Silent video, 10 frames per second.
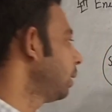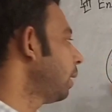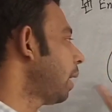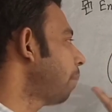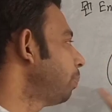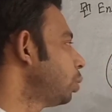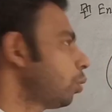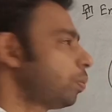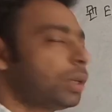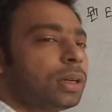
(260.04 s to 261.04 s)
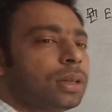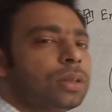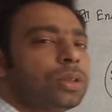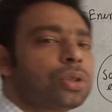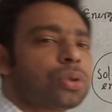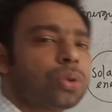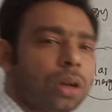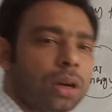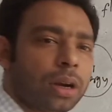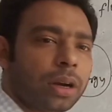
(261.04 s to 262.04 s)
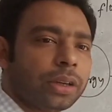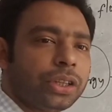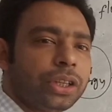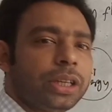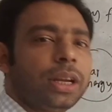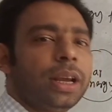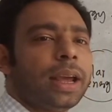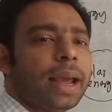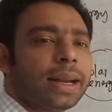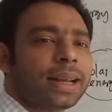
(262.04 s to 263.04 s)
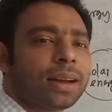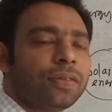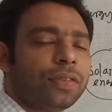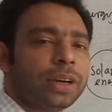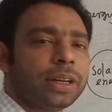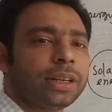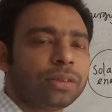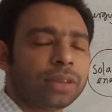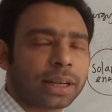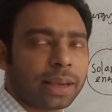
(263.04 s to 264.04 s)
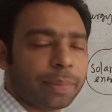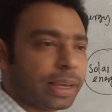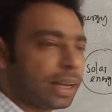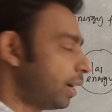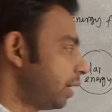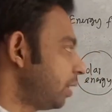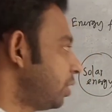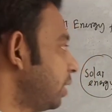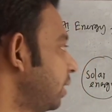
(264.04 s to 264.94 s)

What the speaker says: absorb the solar energy and convert it into the chemical energy,